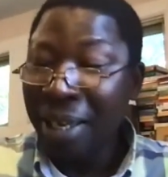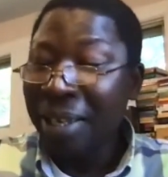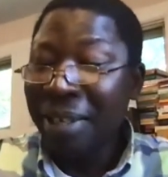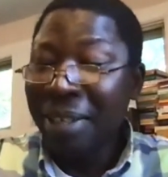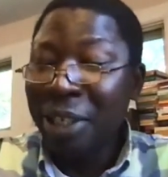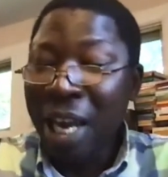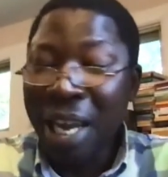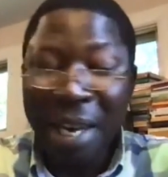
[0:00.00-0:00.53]

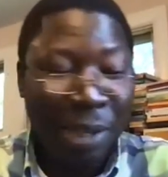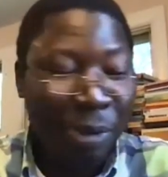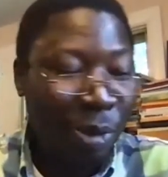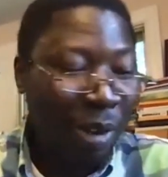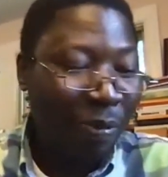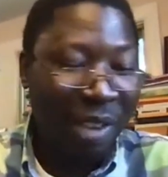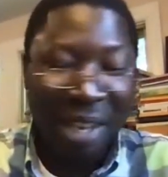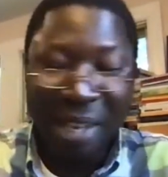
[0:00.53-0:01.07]
The challenge
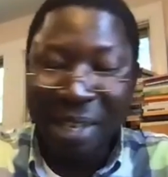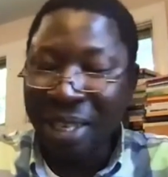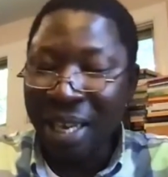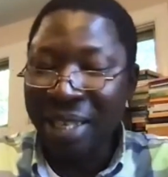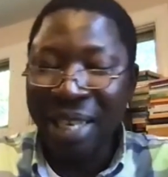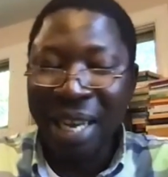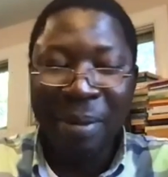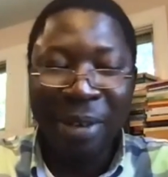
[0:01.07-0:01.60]
with these
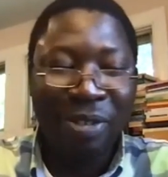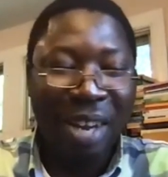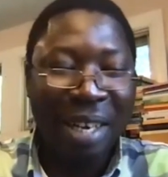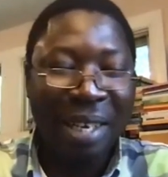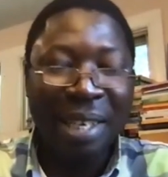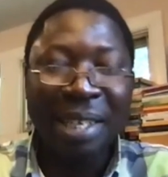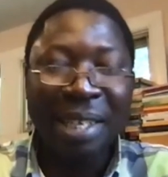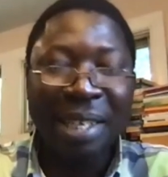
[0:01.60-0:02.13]
Ajami
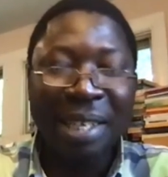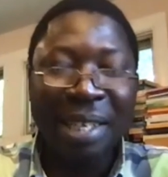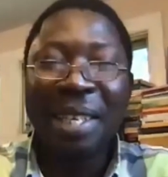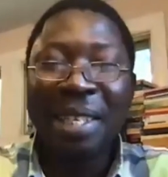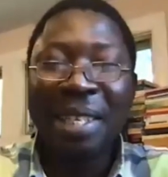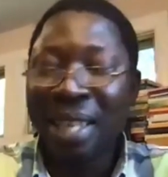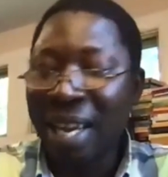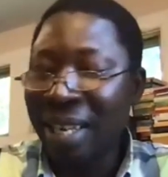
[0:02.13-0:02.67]
traditions
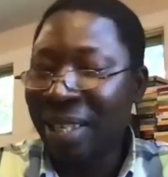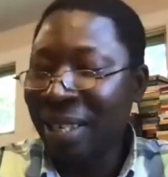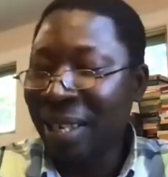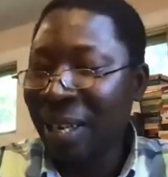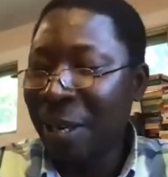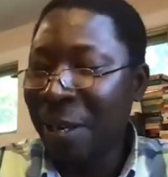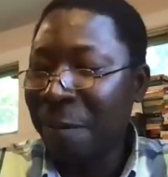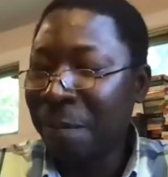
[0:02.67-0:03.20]
is that
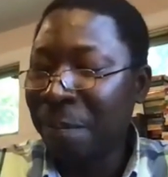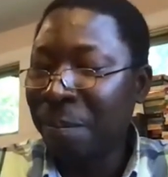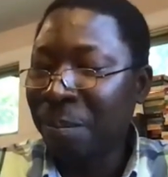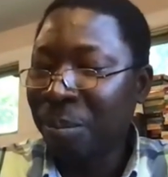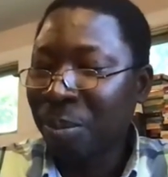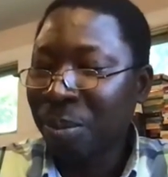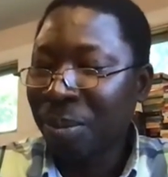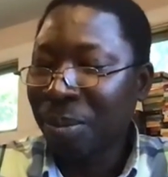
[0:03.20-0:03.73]
uh,
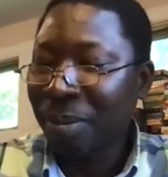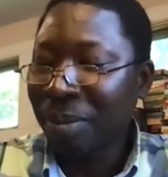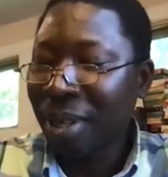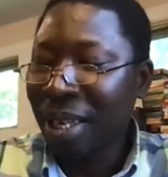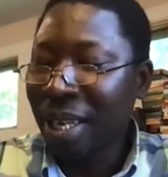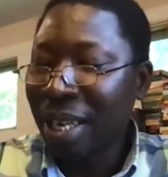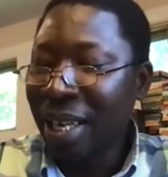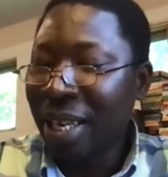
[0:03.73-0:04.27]

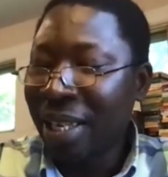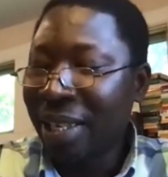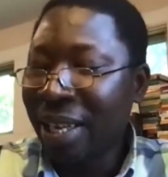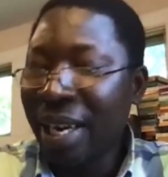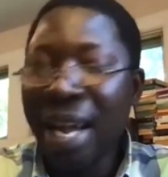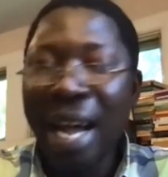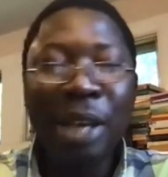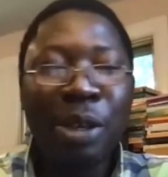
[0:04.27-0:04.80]

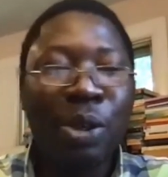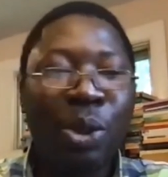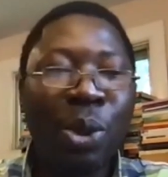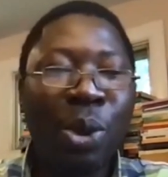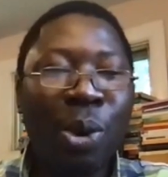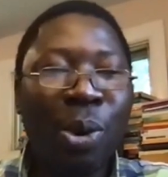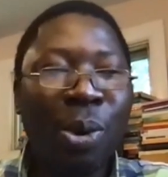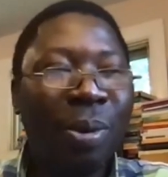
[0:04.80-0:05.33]
there are
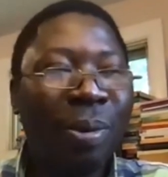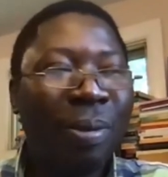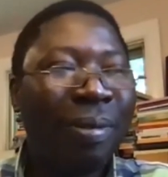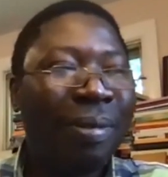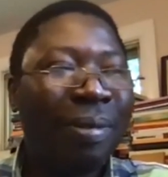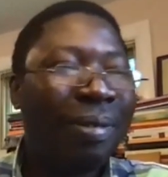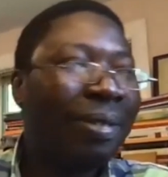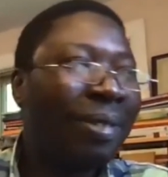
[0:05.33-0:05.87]
two
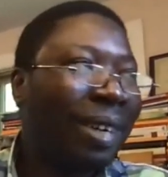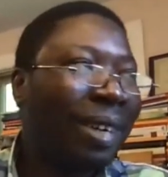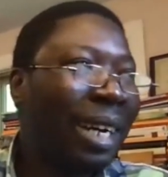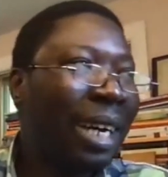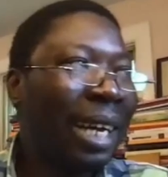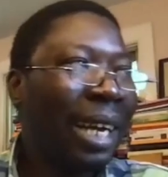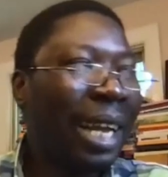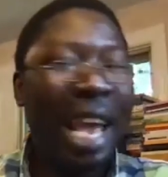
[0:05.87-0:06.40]

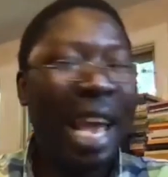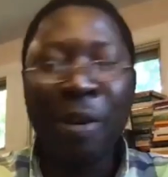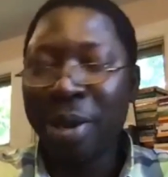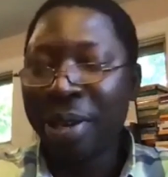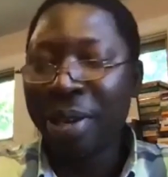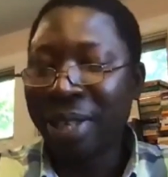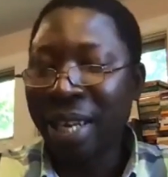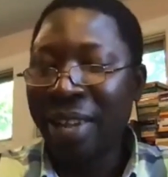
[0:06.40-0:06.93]

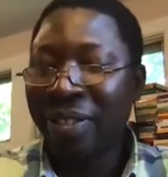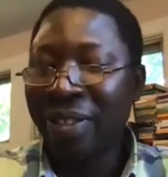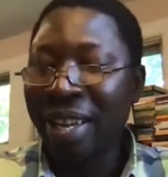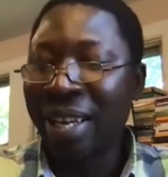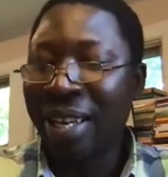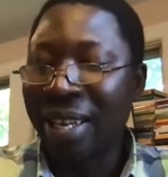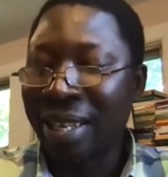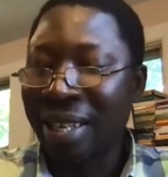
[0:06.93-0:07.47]
areas I
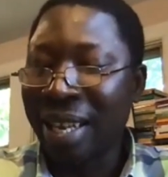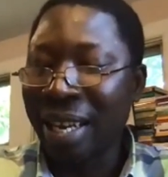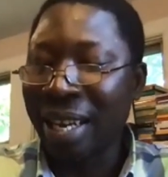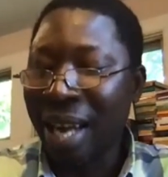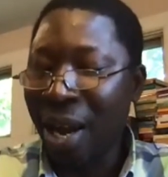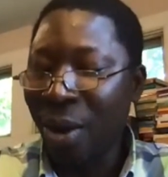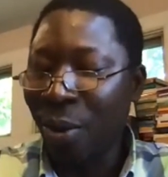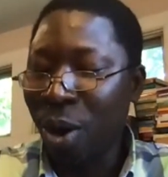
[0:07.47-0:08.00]
think that
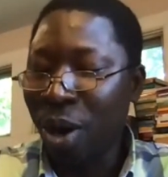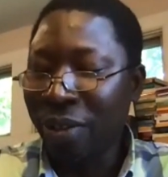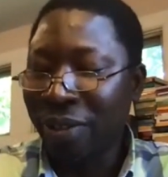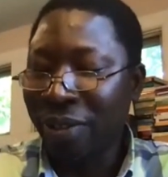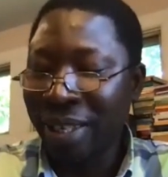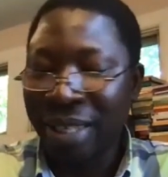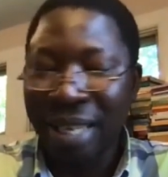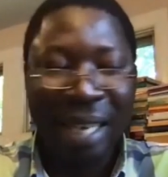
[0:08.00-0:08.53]
are worth
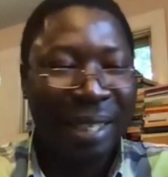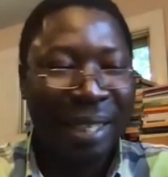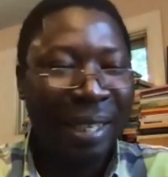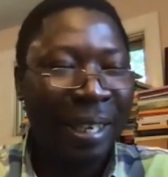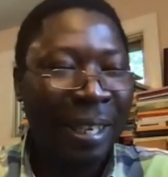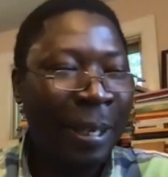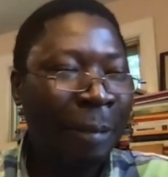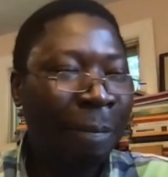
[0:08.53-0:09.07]
discussing
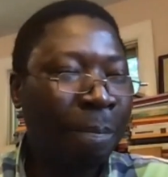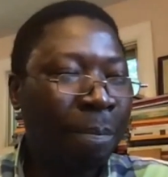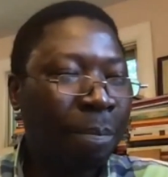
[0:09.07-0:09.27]
here